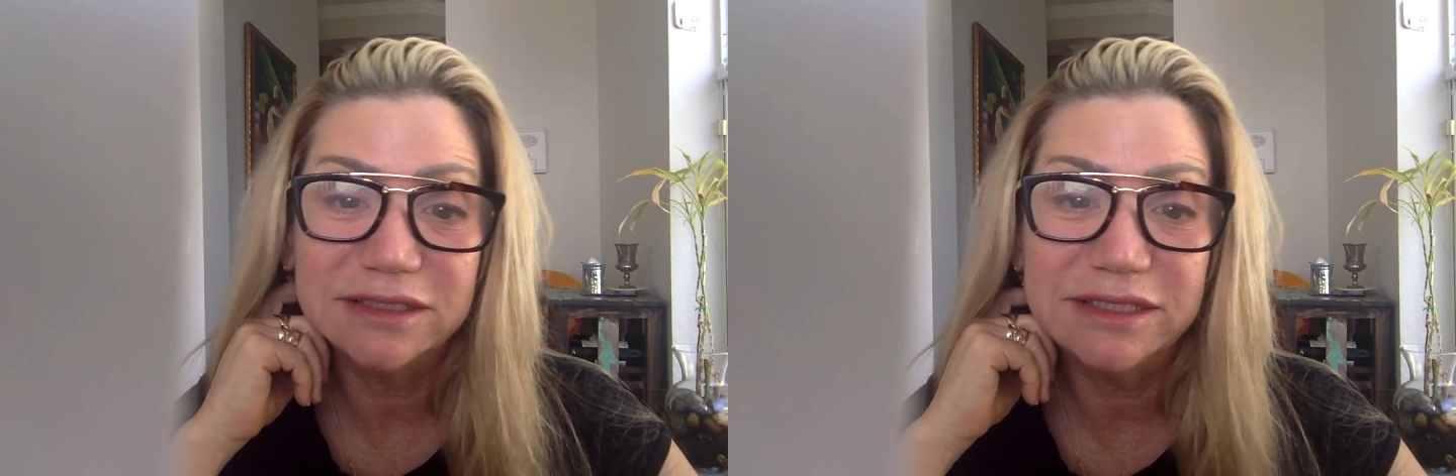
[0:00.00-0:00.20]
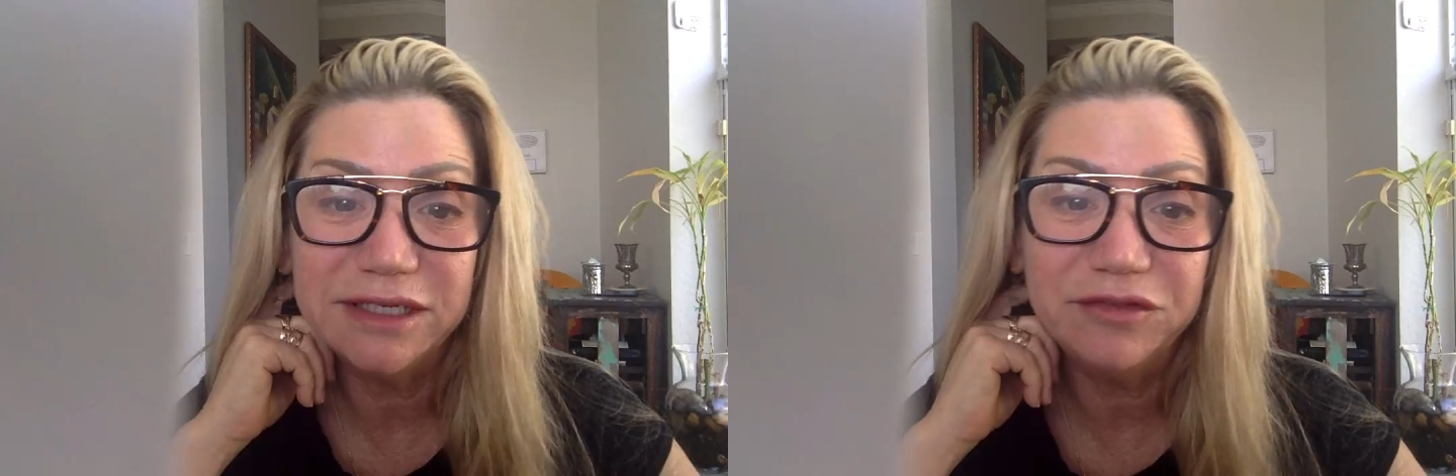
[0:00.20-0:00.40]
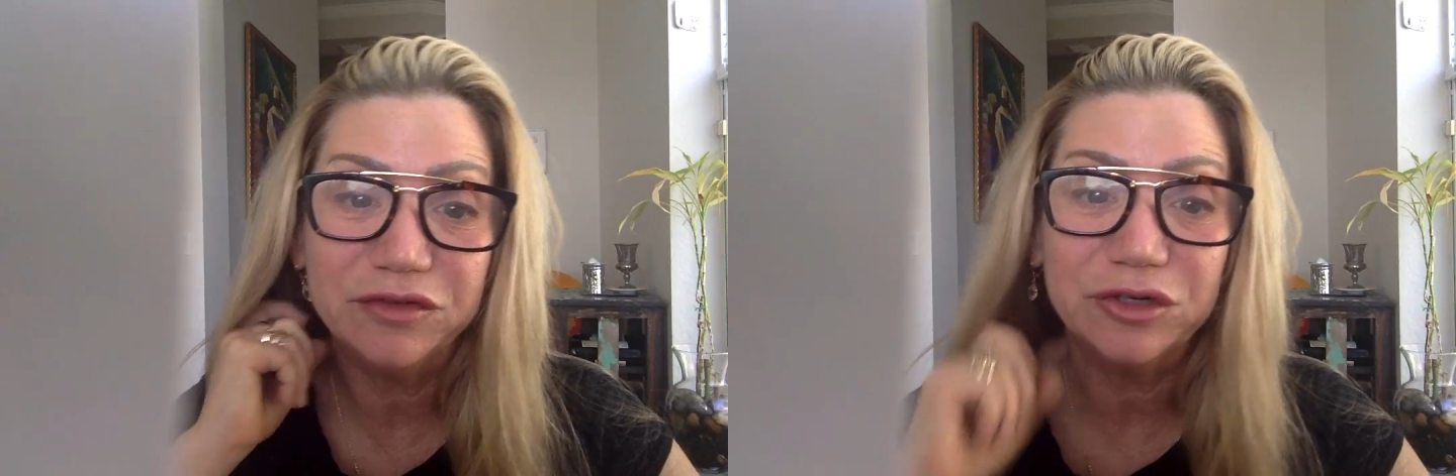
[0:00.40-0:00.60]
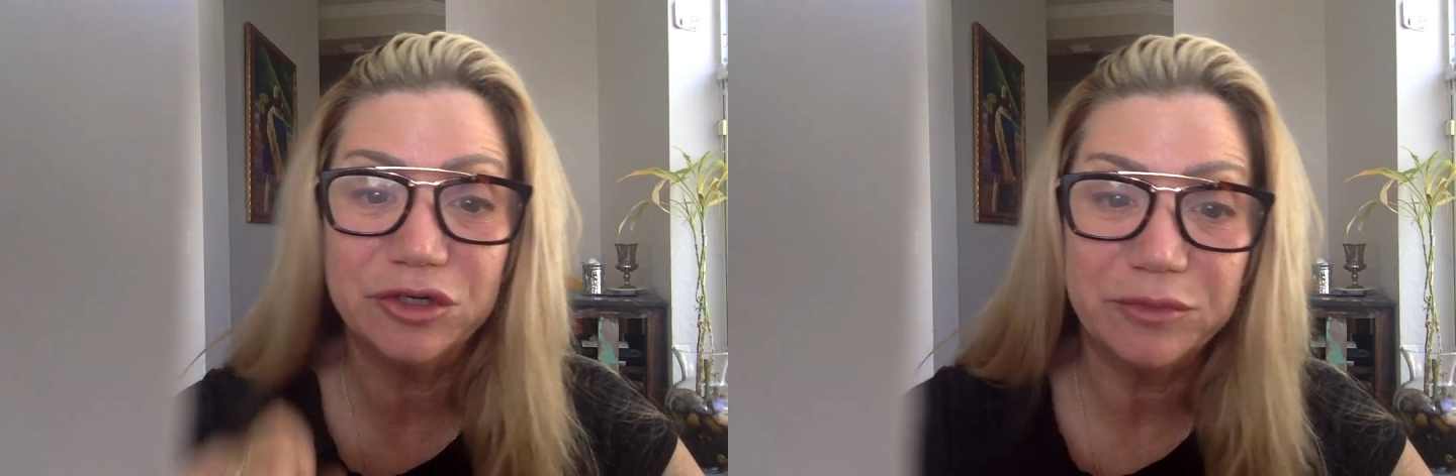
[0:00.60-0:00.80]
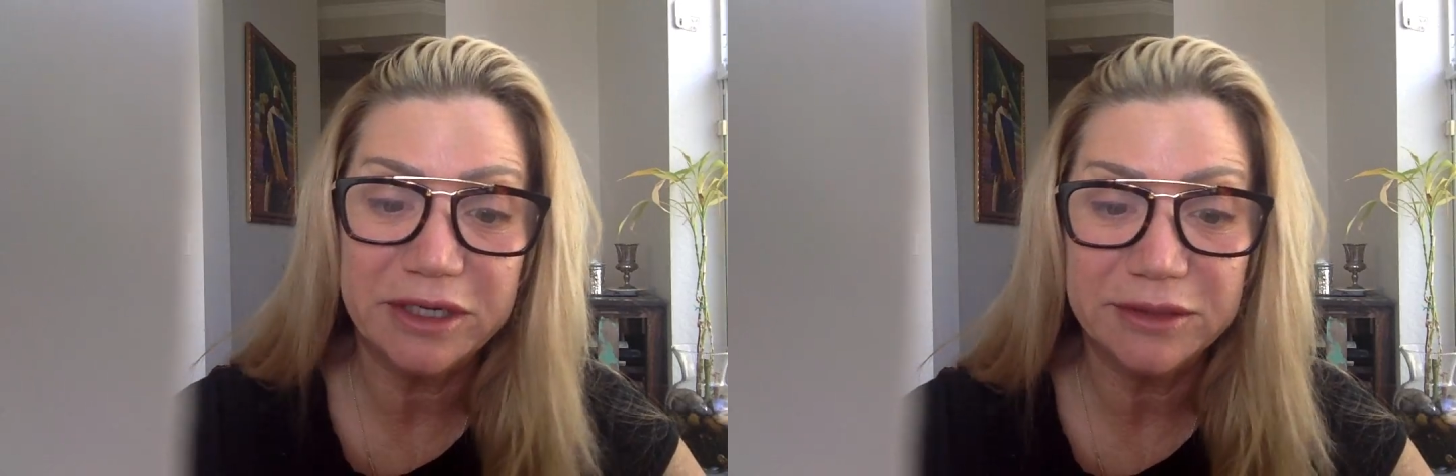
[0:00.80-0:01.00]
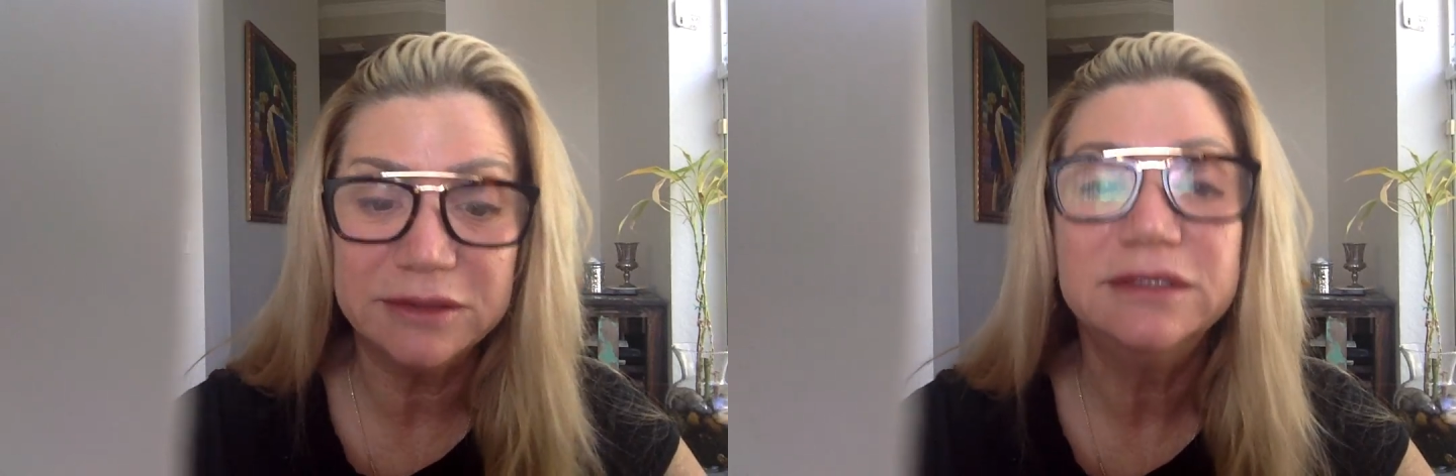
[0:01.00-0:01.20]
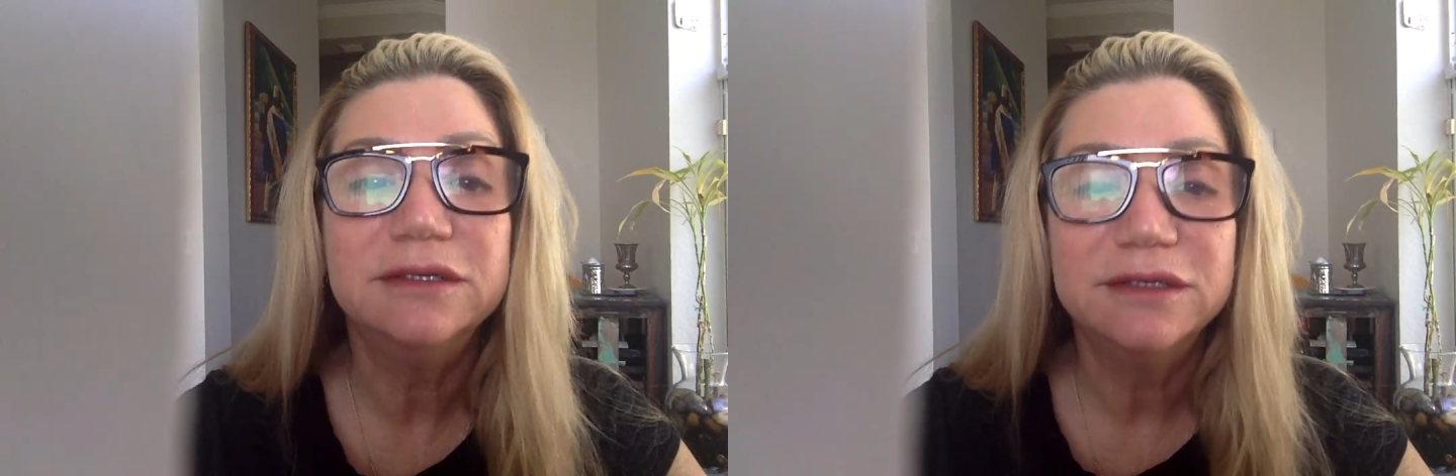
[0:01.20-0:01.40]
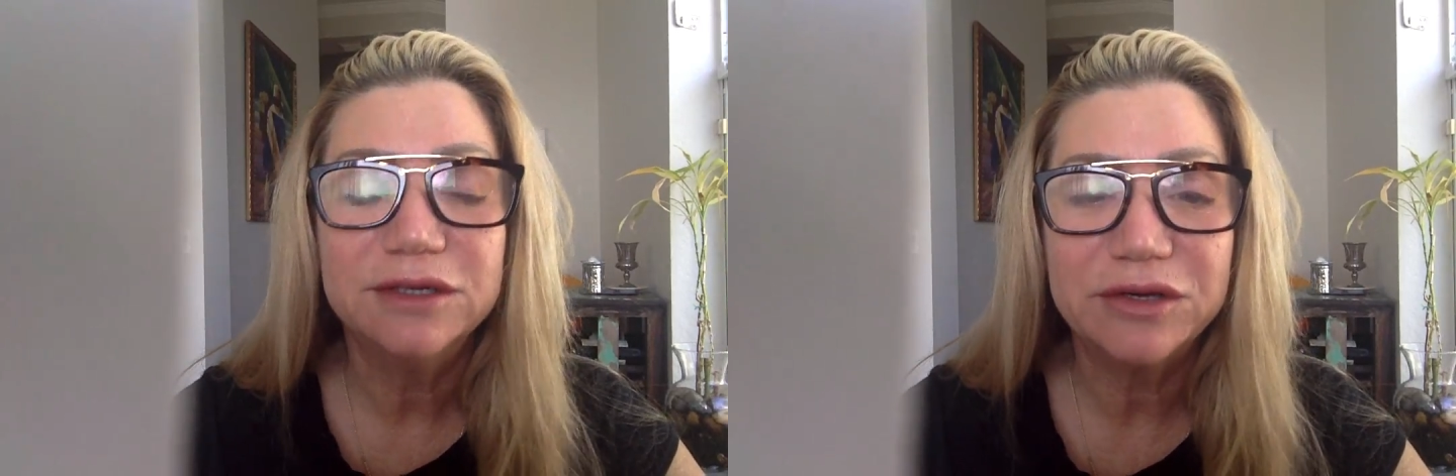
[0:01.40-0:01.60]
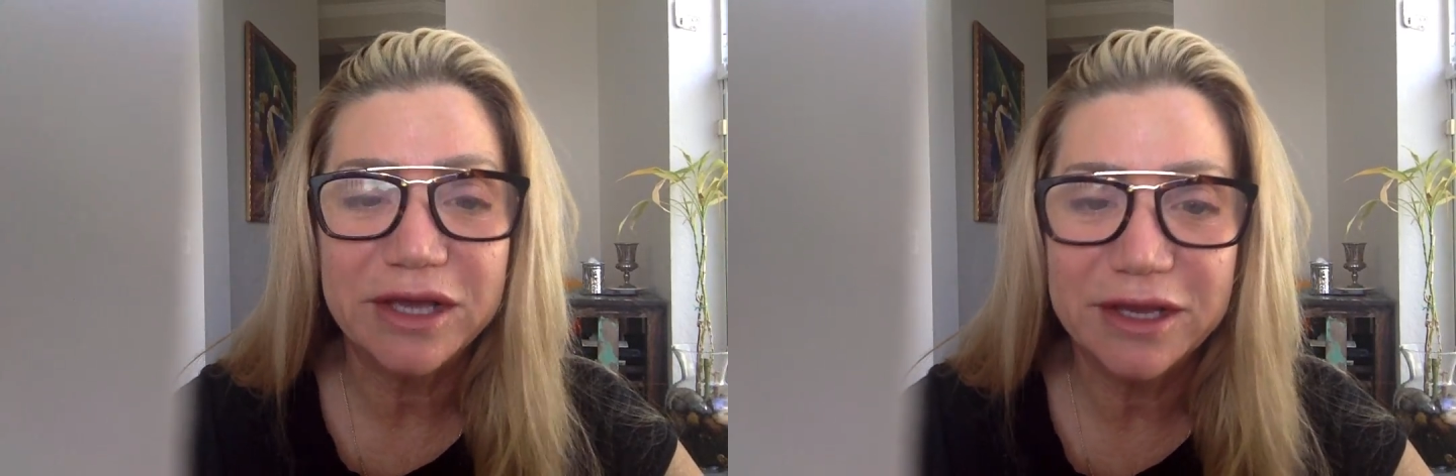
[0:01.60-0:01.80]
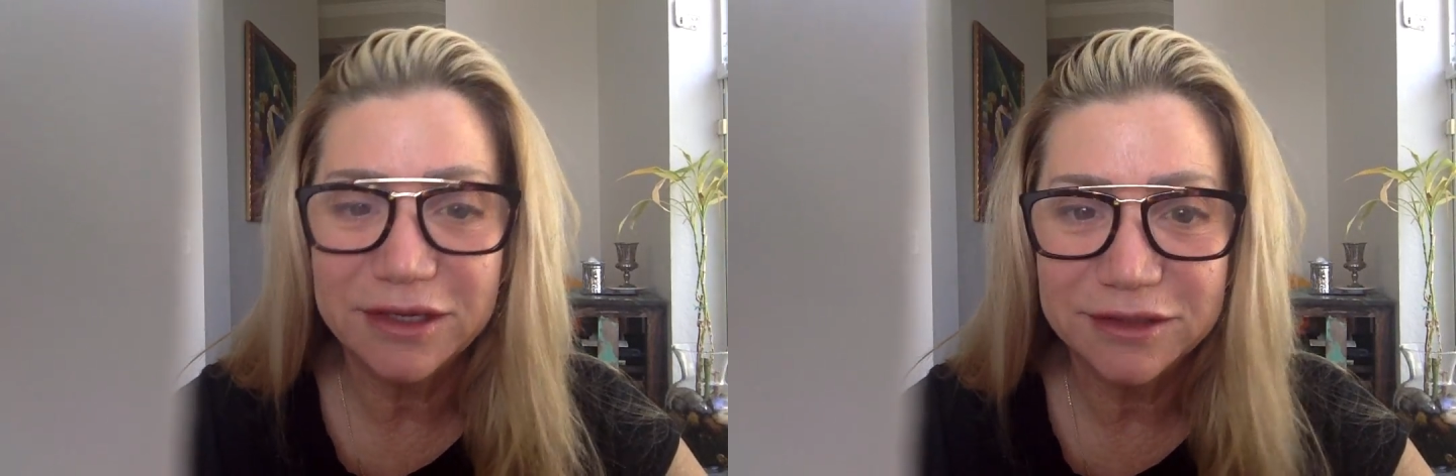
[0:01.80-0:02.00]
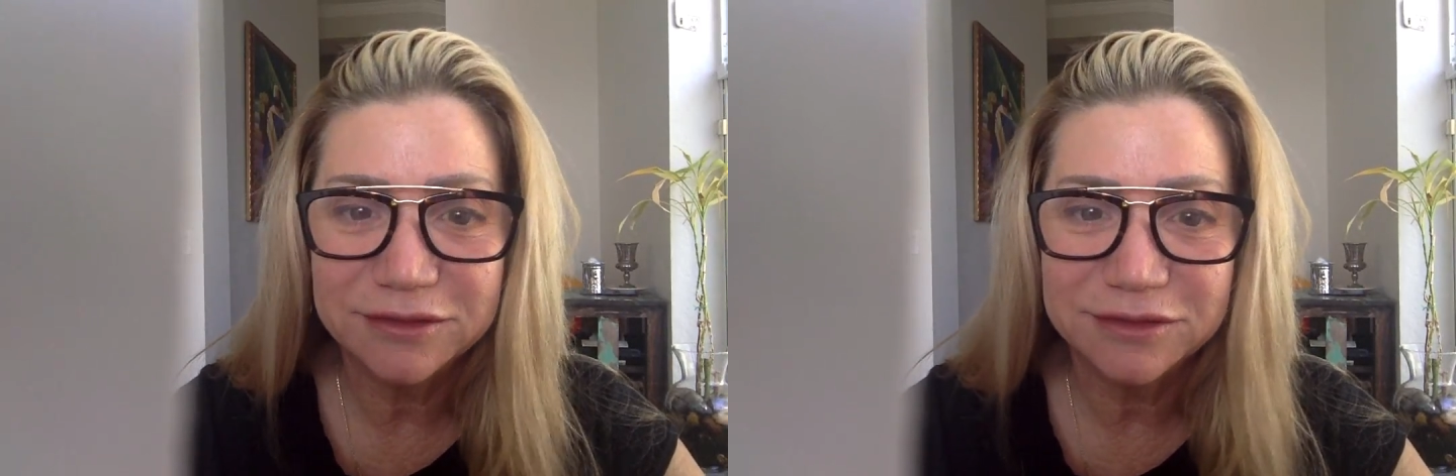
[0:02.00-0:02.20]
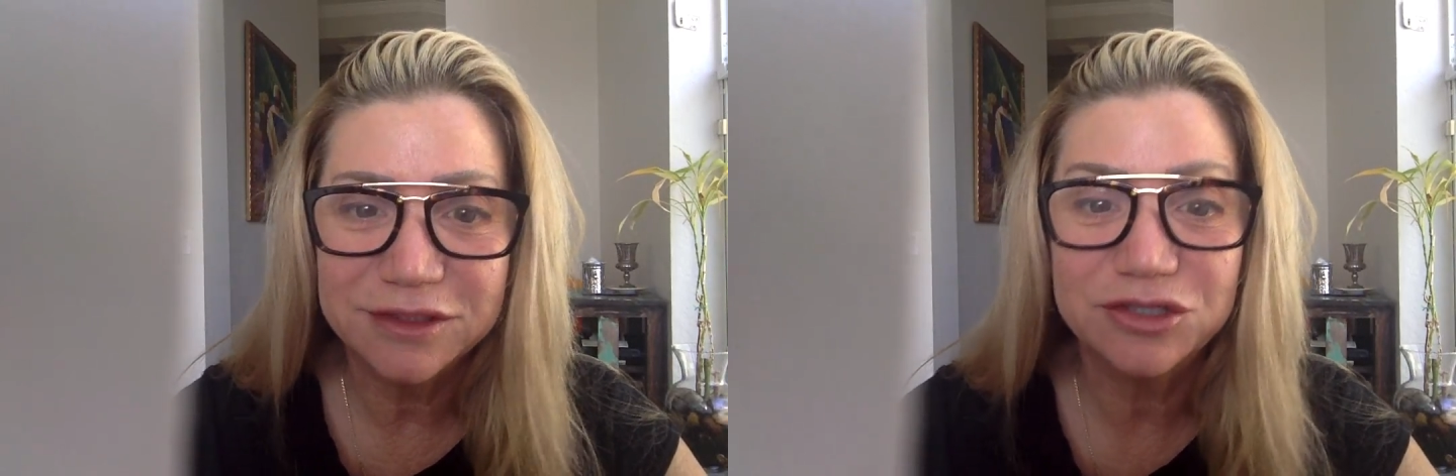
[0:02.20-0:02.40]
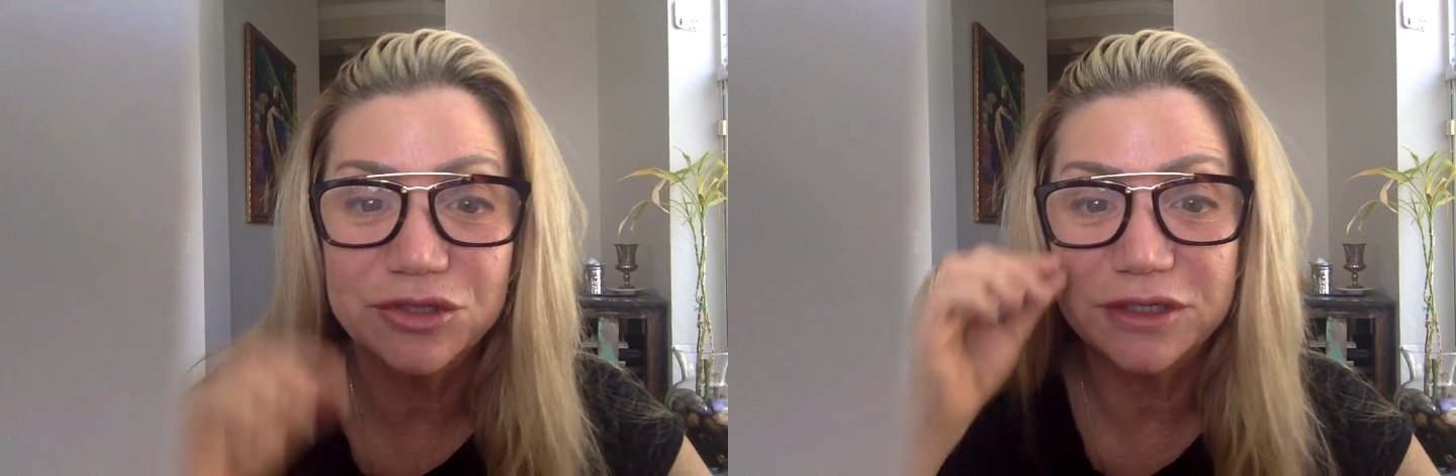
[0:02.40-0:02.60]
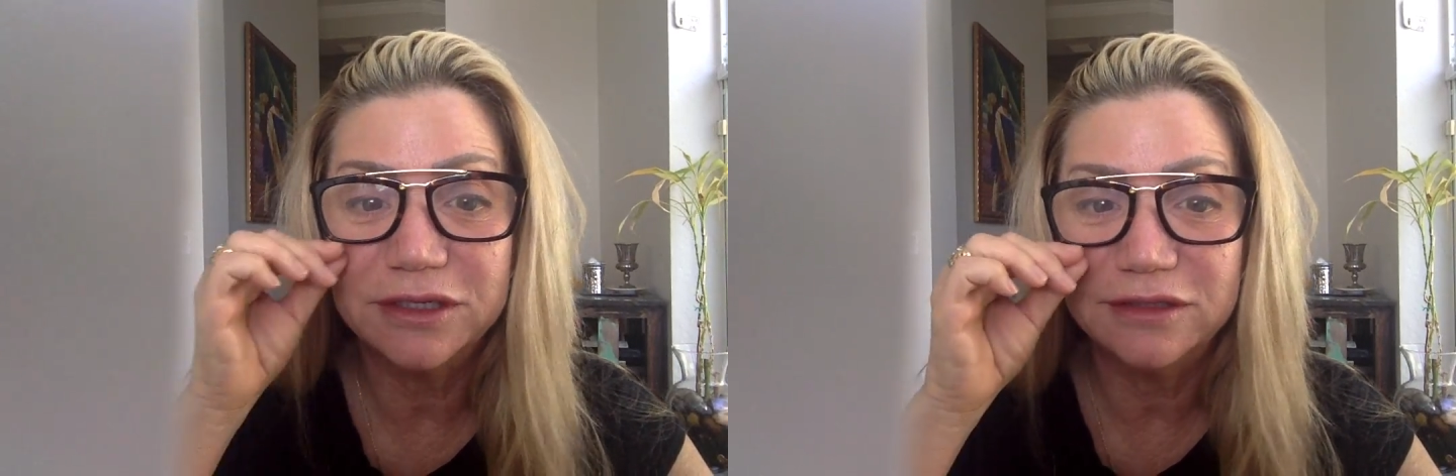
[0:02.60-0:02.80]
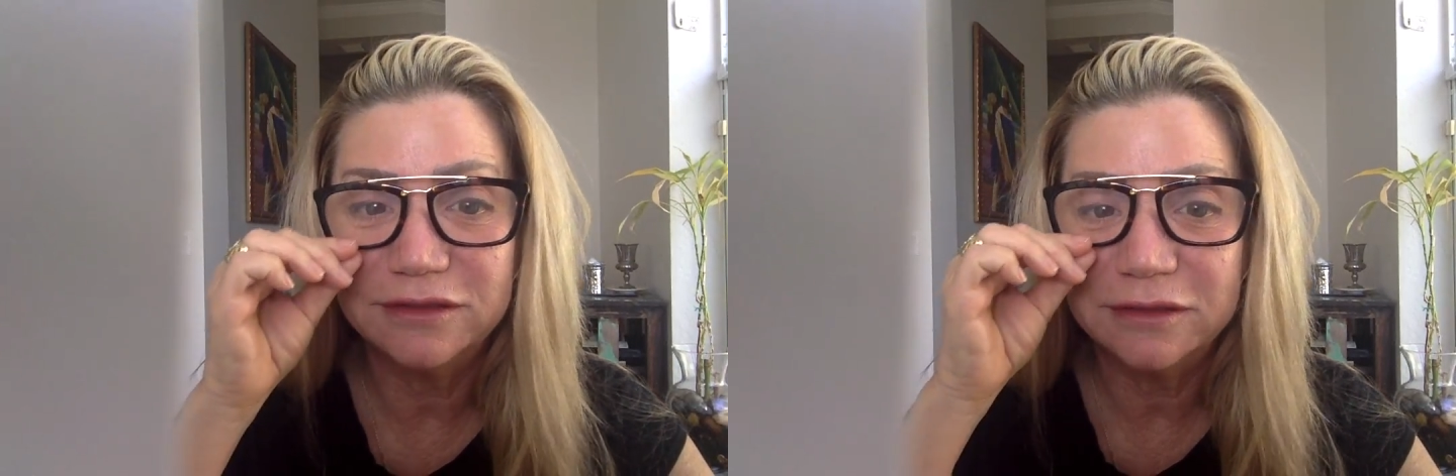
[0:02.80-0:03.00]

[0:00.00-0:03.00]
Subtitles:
ditty for Irma. Okay, enjoy it.